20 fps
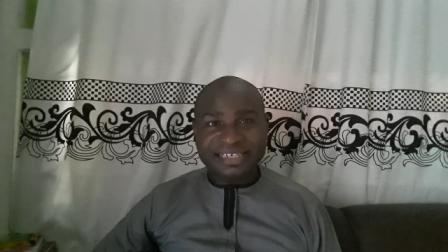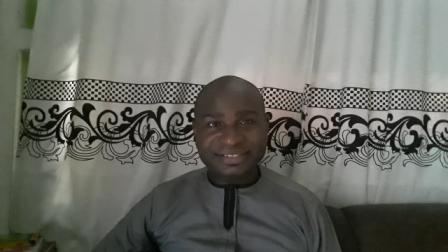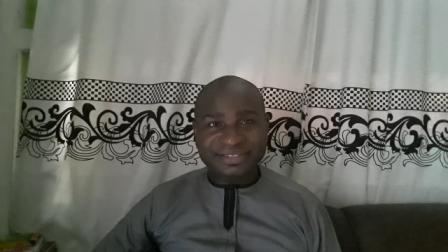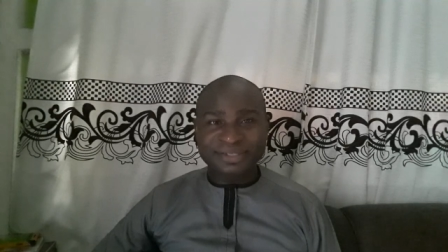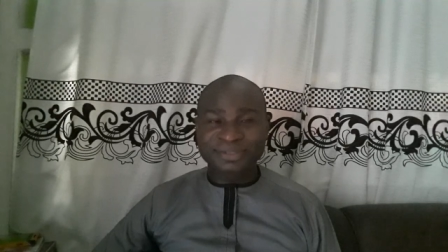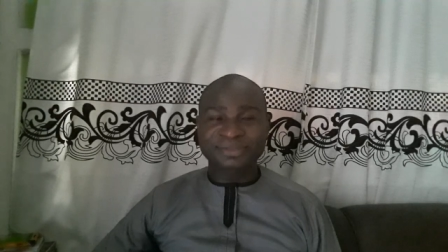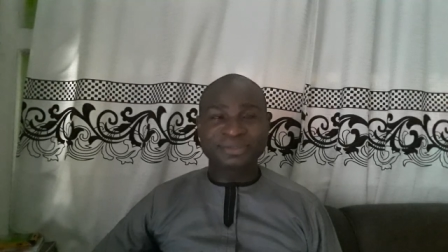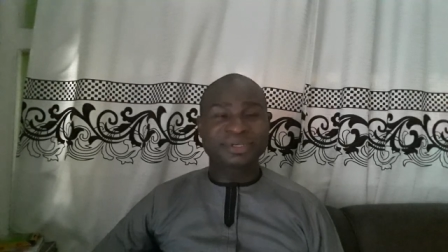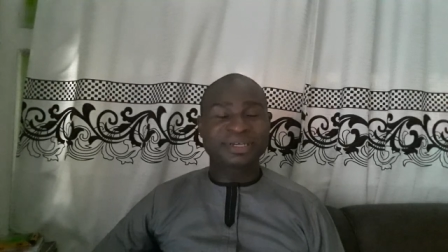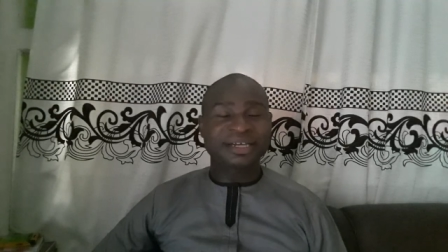so
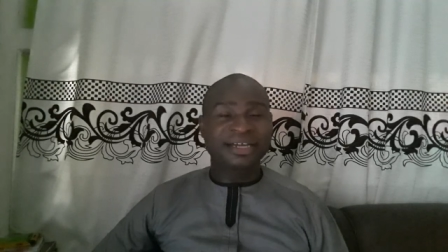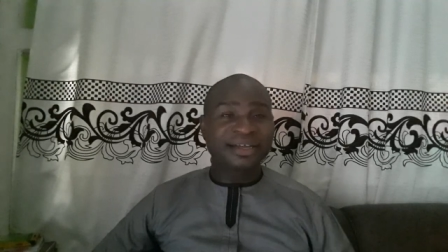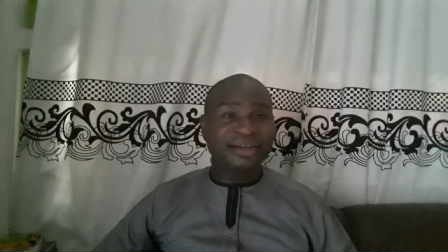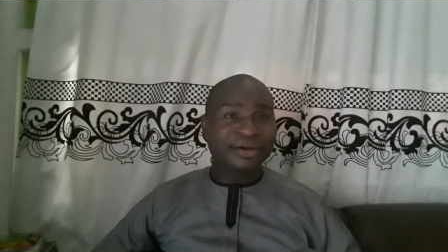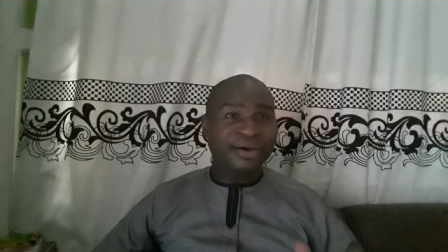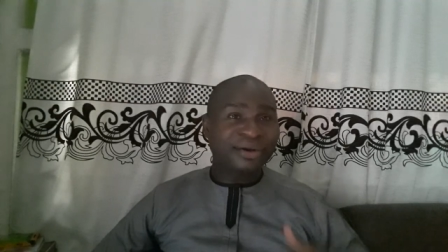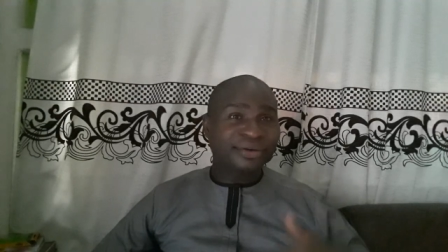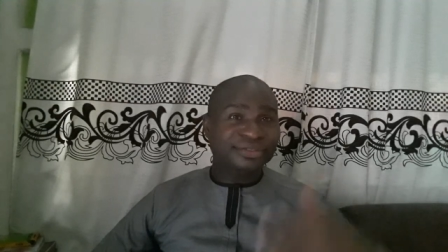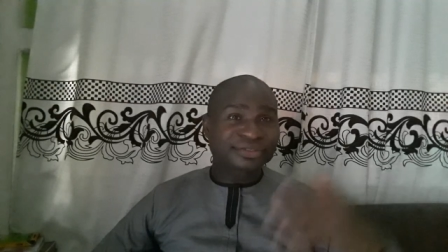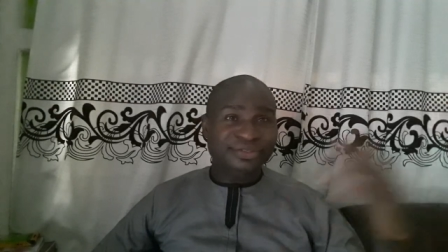you can
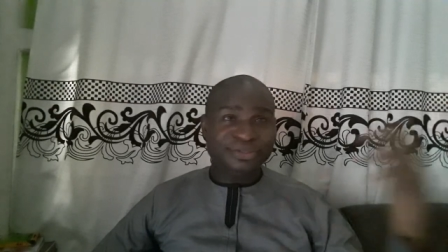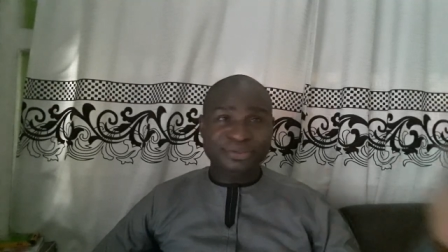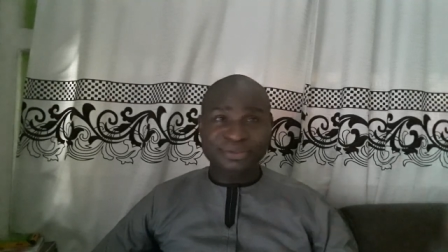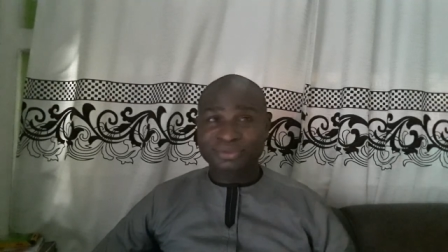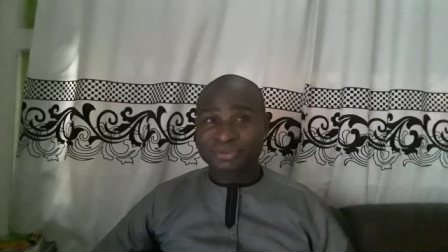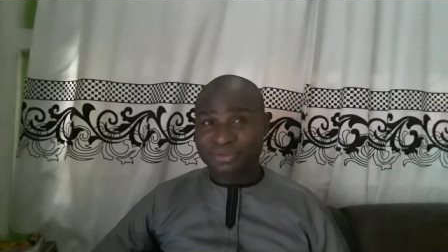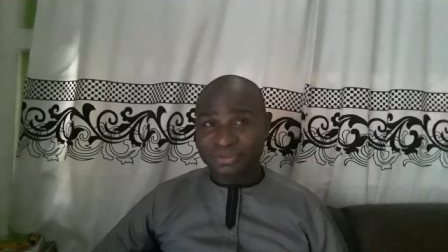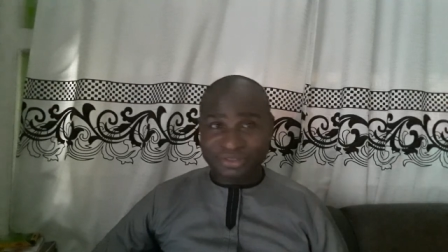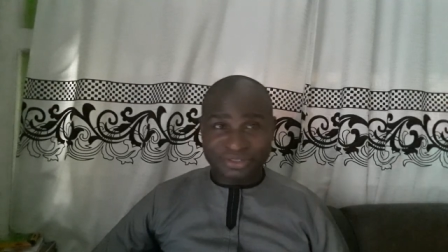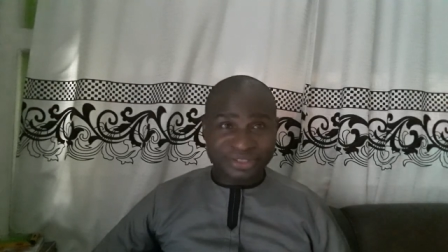go to school
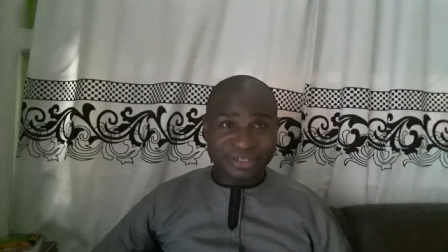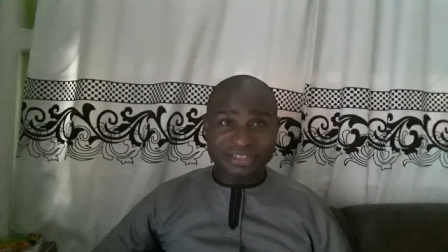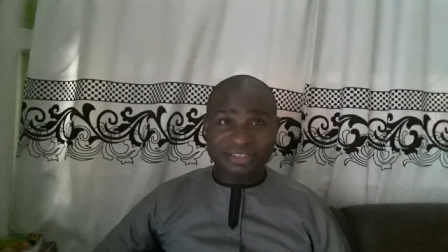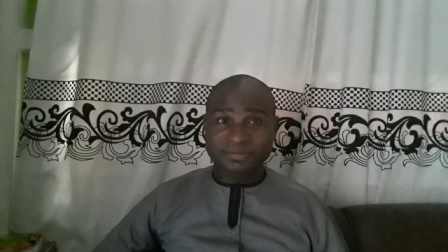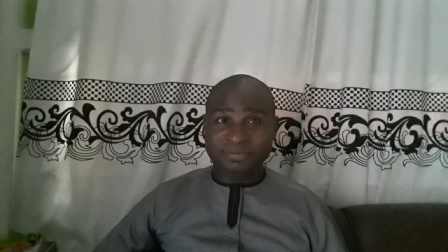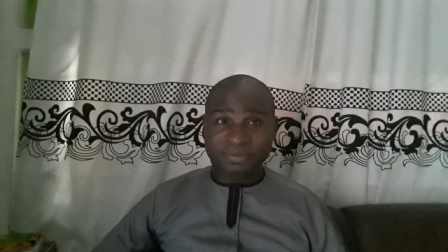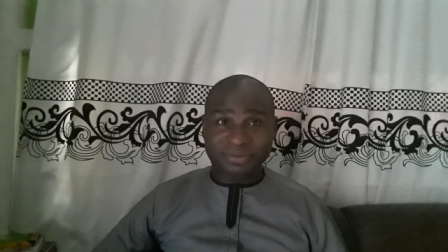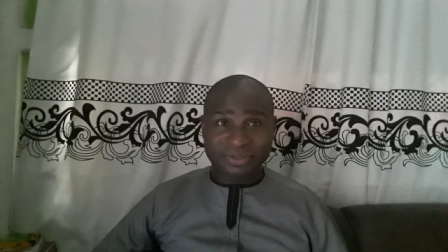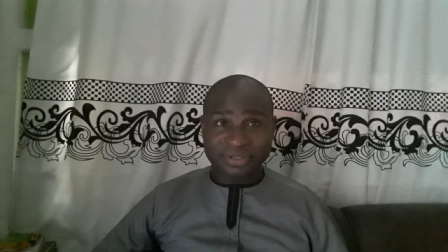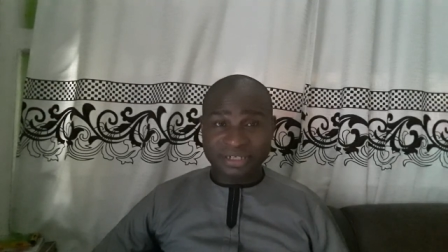to study
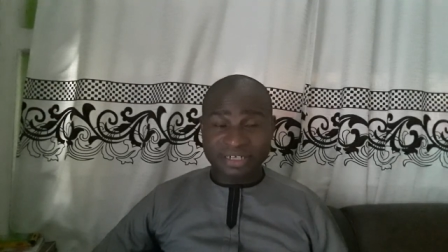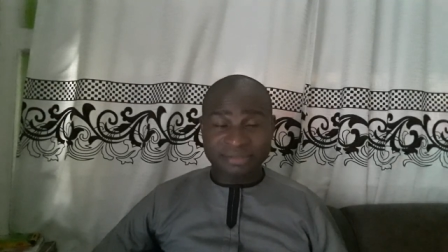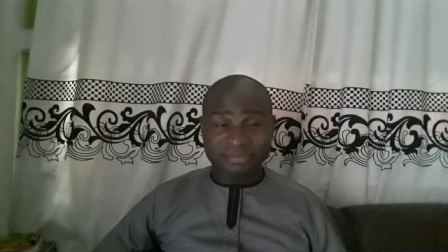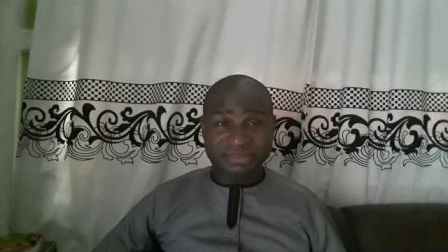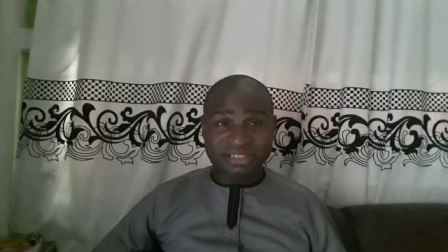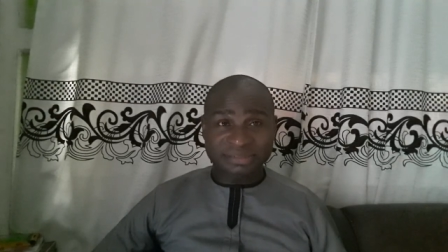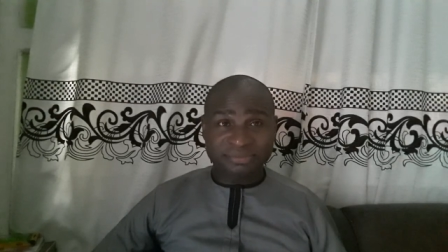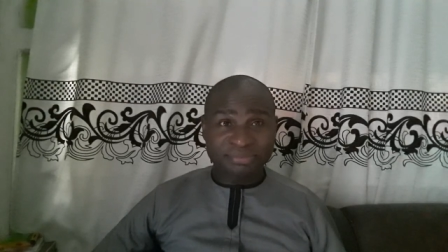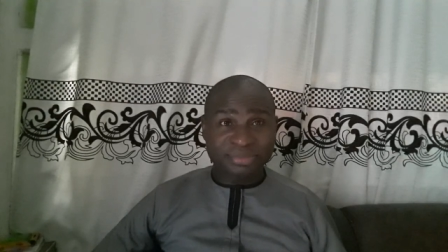programming,